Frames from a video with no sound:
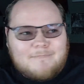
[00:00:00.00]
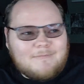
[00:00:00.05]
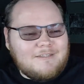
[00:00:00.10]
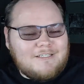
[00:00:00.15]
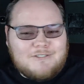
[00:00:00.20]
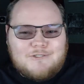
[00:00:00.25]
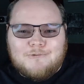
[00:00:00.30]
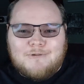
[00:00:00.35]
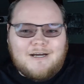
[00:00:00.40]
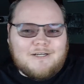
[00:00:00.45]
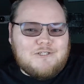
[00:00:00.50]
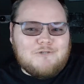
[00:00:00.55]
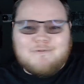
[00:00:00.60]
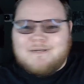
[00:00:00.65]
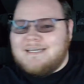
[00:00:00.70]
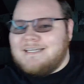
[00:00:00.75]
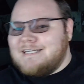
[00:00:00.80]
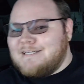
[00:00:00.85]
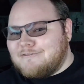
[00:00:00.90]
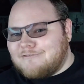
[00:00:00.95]
Did you not do
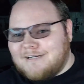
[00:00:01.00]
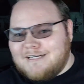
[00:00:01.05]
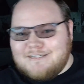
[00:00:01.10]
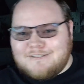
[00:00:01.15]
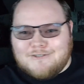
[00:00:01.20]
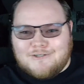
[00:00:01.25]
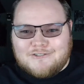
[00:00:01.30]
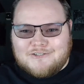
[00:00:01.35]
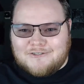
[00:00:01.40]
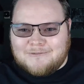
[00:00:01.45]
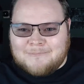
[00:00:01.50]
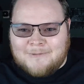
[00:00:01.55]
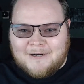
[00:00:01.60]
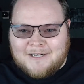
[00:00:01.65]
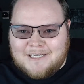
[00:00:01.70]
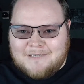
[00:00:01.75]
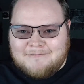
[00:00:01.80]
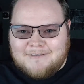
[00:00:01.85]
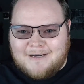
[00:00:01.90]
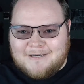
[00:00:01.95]
any research on
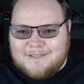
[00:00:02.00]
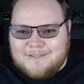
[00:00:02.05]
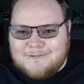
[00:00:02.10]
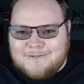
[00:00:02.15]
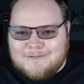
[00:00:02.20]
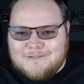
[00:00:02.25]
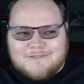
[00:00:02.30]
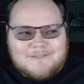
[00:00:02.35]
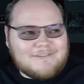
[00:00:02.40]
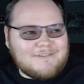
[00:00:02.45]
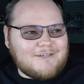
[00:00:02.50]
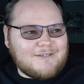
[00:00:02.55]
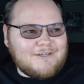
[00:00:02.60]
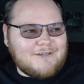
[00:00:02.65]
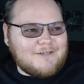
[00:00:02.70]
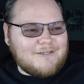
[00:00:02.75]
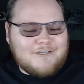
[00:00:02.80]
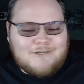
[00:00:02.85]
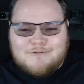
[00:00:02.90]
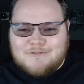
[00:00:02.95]
market values? Or
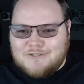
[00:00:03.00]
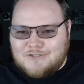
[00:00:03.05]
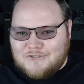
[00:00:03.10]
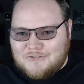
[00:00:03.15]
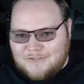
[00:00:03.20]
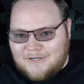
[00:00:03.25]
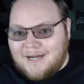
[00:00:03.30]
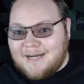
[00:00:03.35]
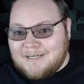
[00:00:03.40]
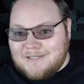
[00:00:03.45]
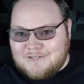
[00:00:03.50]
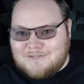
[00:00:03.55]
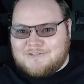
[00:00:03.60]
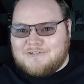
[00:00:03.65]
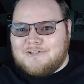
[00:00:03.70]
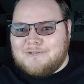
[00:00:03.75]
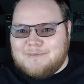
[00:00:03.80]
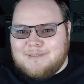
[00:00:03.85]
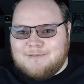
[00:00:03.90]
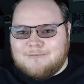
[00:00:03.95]
are you just trying to
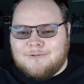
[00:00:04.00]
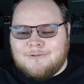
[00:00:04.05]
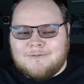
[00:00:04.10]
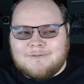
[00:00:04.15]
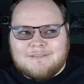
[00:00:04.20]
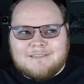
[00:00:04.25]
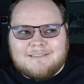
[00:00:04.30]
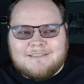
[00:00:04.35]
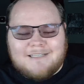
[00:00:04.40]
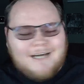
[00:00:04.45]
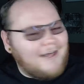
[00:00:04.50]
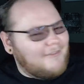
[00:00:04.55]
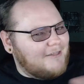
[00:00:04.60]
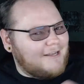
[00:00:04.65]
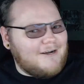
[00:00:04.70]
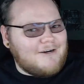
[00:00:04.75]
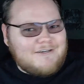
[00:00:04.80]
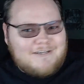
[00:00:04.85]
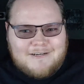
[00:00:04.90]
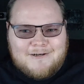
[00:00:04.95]
screw people? I think
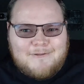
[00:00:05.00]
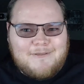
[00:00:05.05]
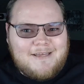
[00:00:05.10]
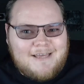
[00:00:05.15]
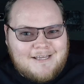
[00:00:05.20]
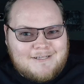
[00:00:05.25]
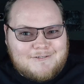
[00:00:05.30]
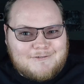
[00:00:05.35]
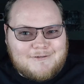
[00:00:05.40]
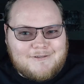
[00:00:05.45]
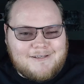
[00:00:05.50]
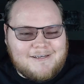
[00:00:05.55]
I already knew the answer to